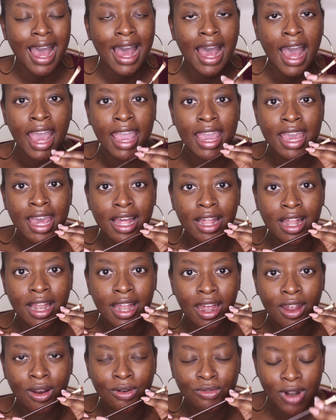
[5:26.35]
I
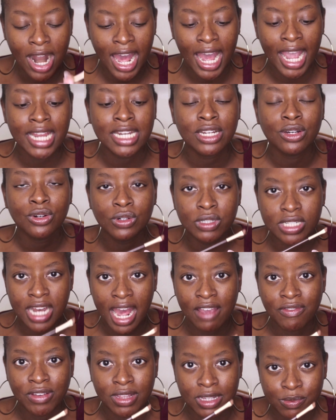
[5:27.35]
ride or
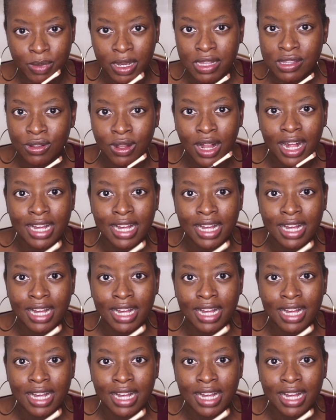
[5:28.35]
die for this pencil,